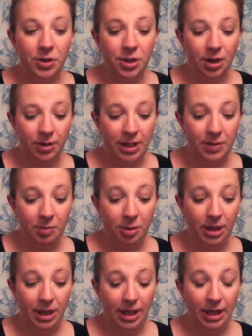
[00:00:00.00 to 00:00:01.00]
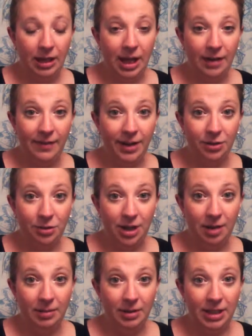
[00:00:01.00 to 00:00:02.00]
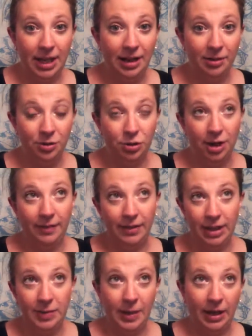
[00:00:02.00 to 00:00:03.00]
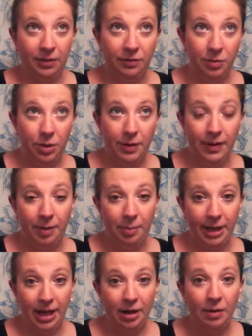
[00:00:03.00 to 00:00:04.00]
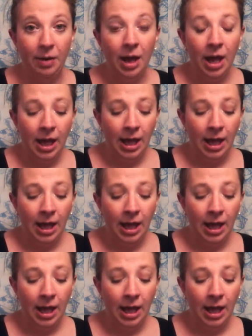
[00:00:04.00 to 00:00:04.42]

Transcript: So he's been putting in a lot of extra time at the house, driving things back and forth, helping out.